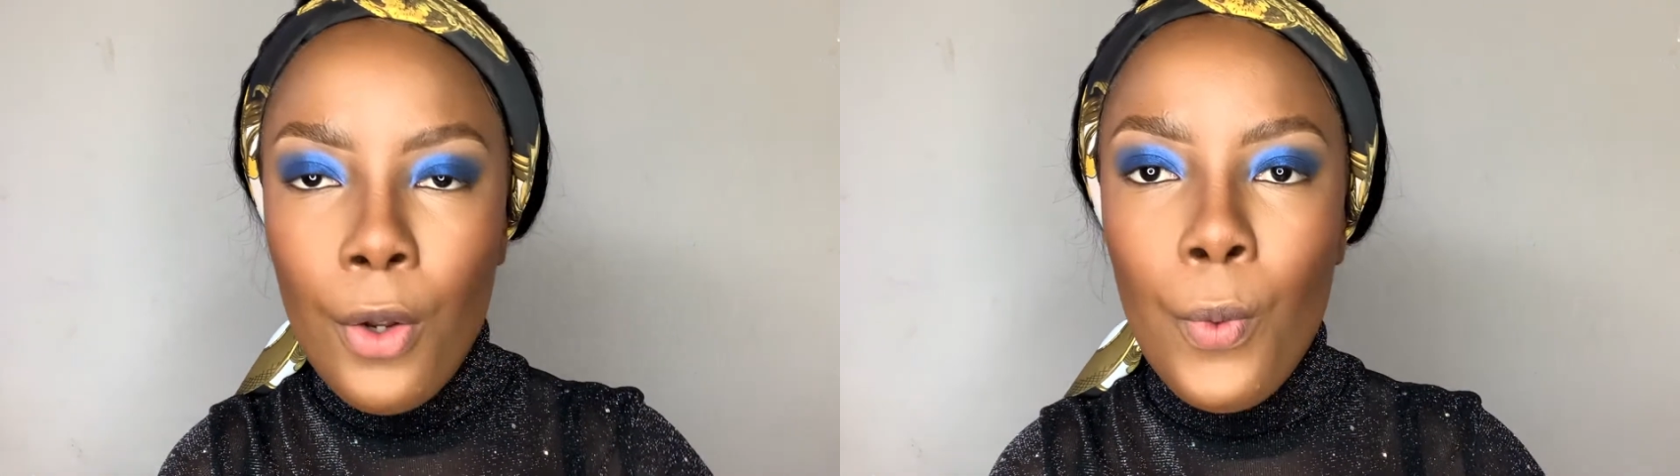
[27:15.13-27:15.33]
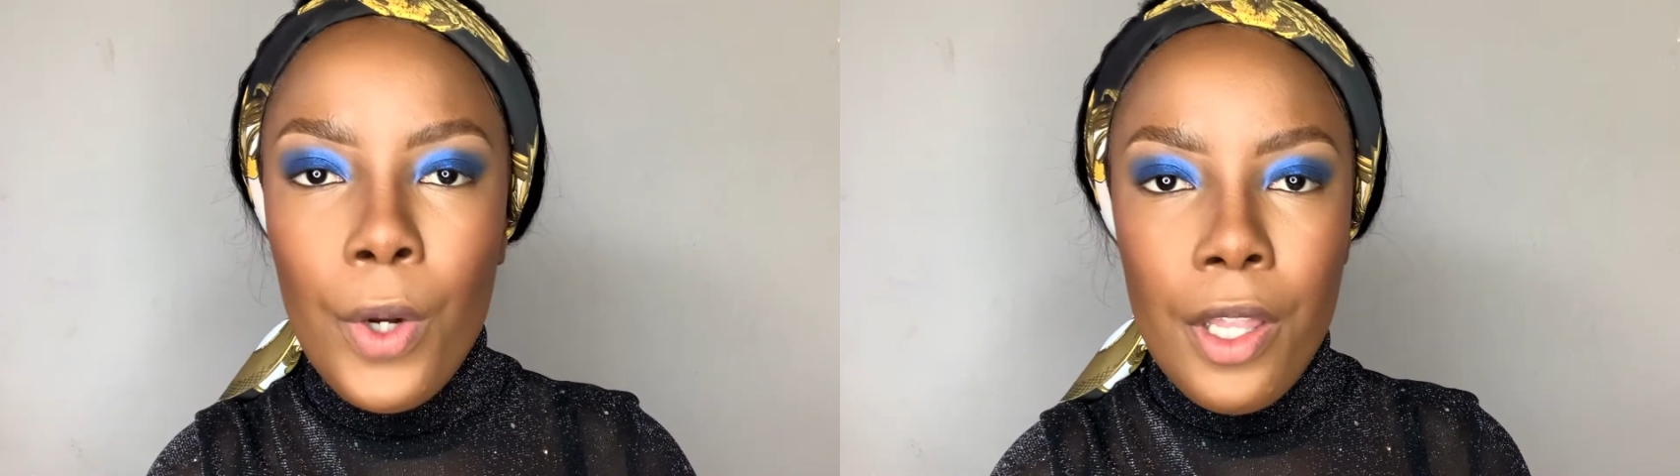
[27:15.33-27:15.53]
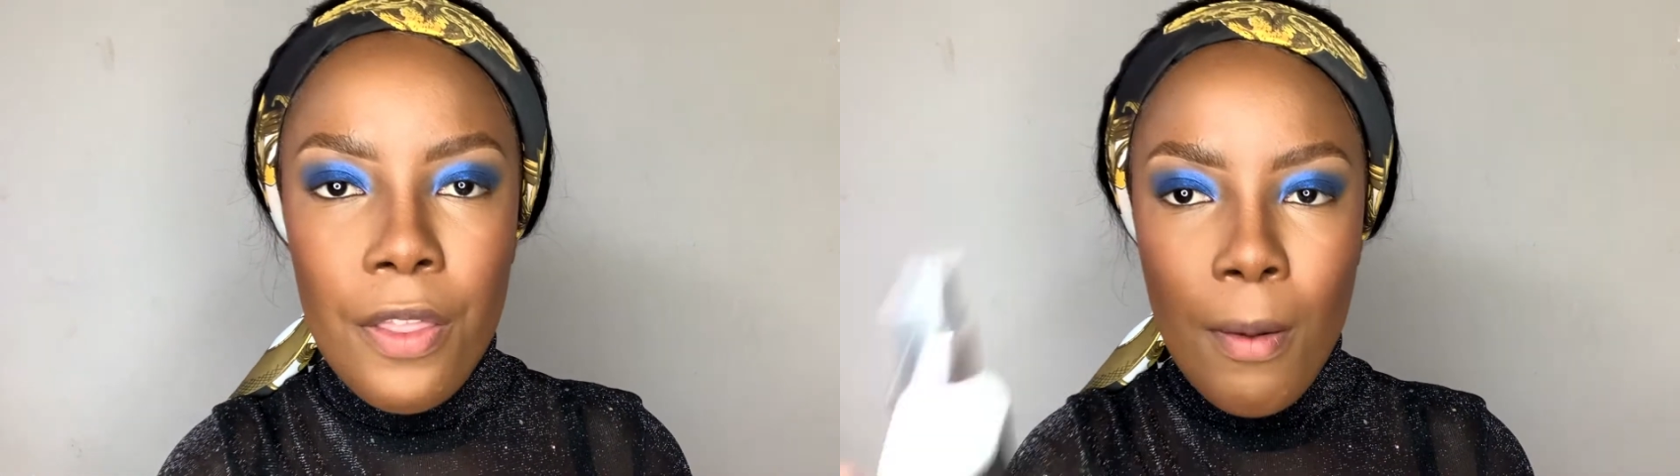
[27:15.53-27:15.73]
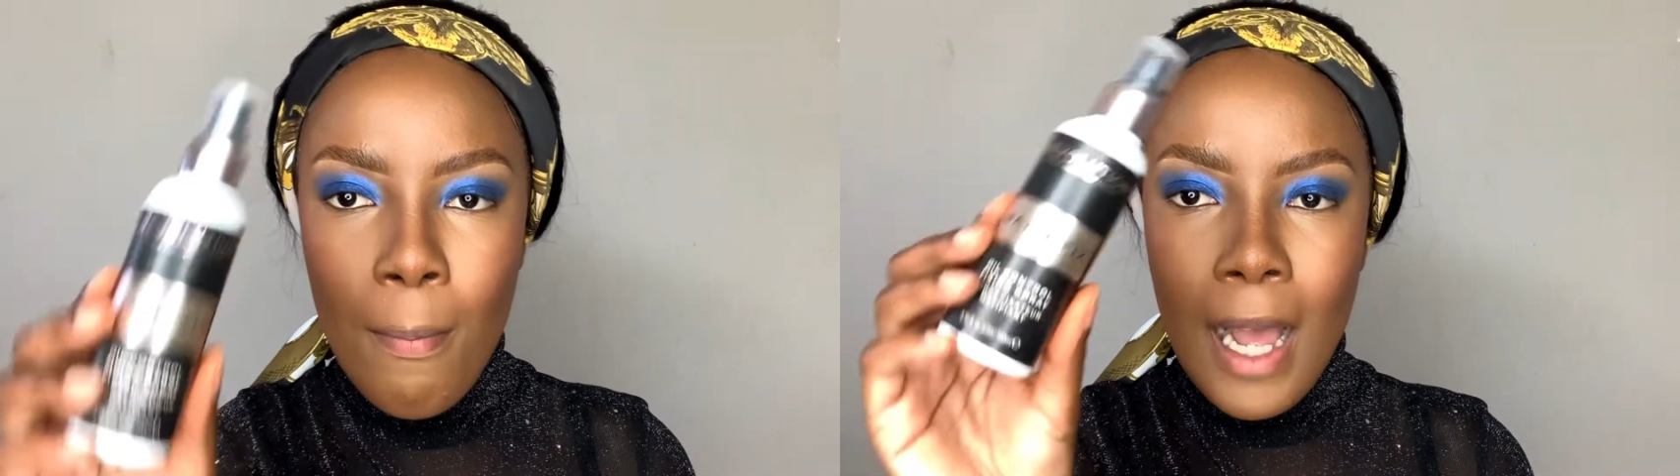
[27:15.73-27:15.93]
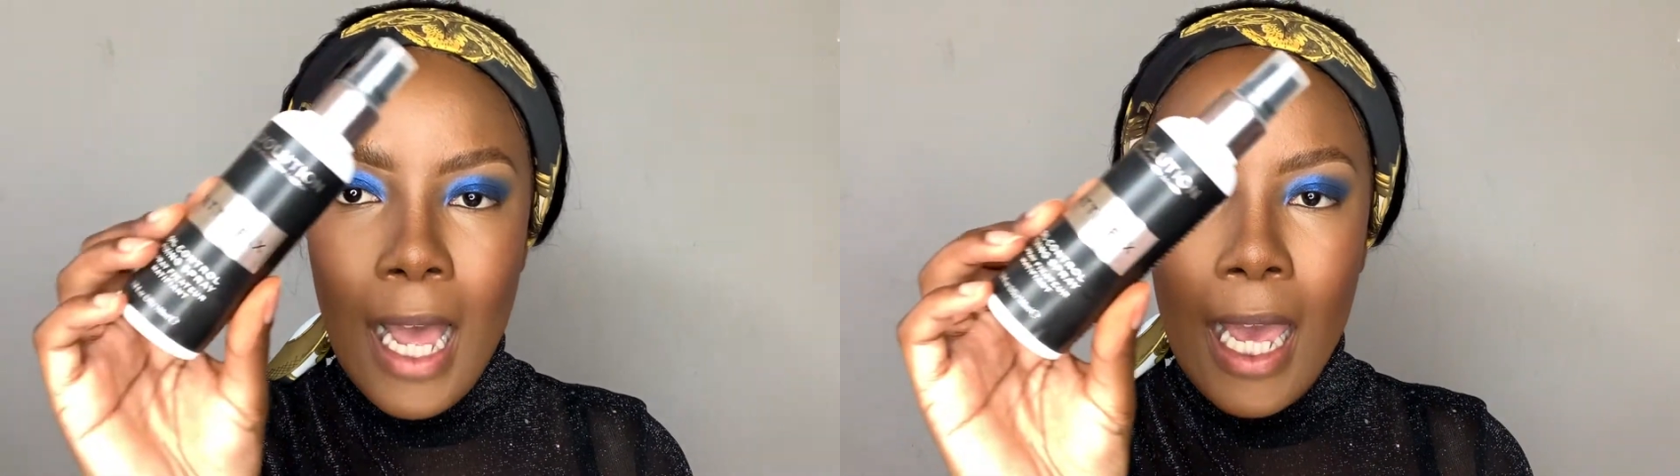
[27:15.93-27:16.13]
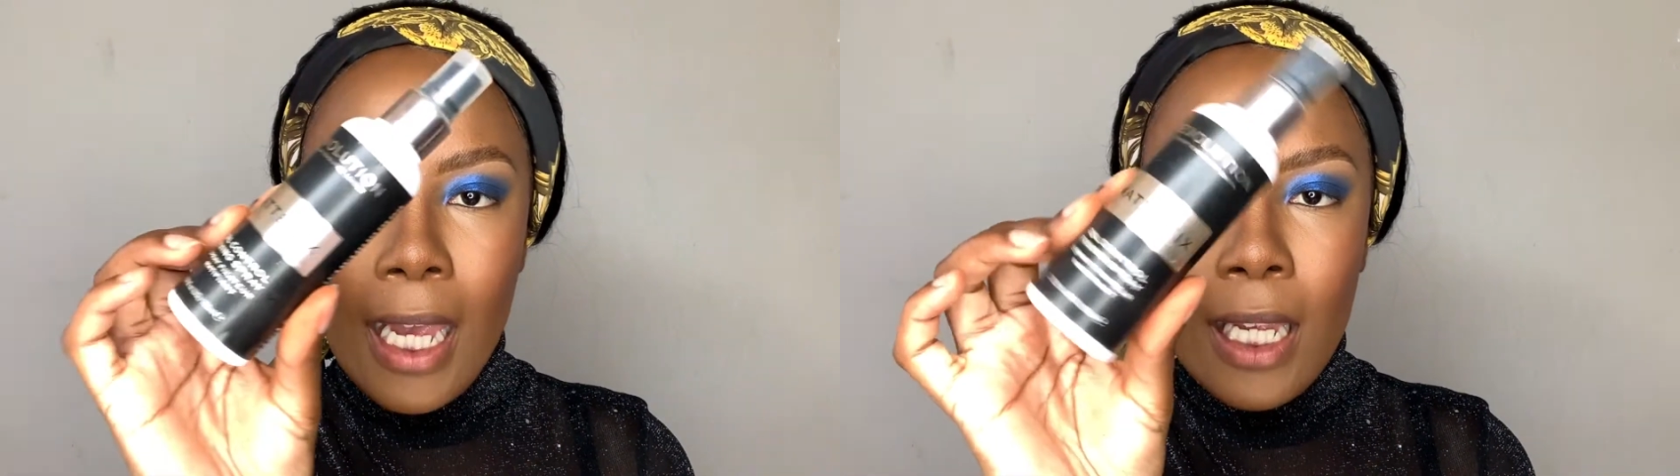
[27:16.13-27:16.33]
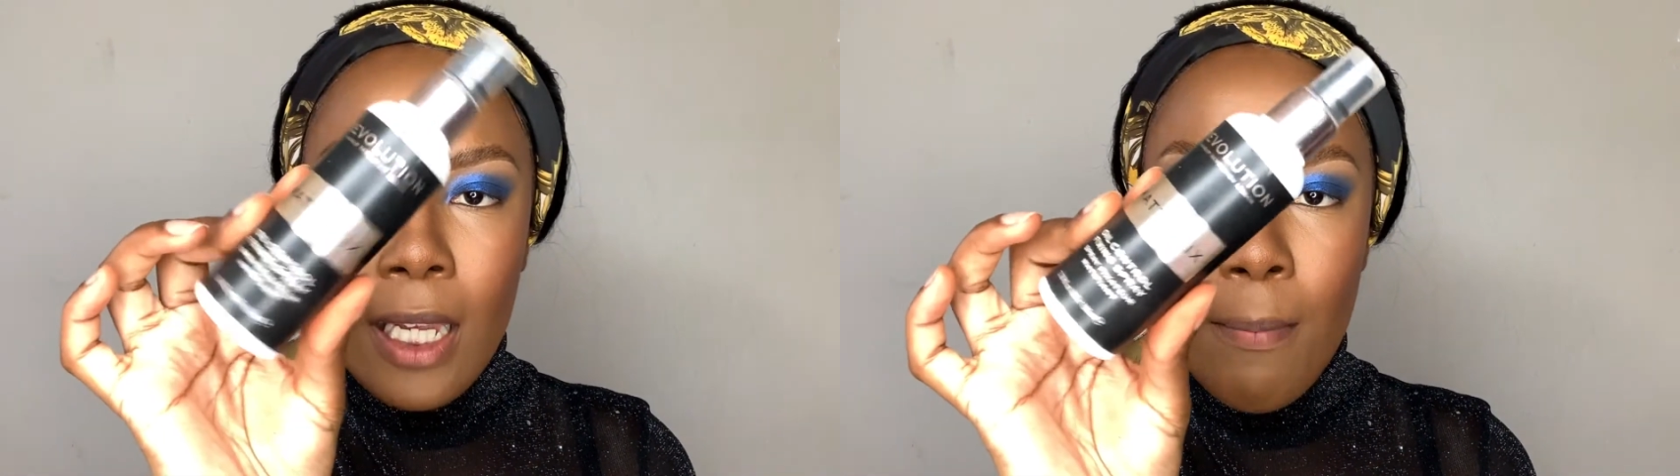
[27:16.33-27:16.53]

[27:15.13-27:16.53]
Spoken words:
with my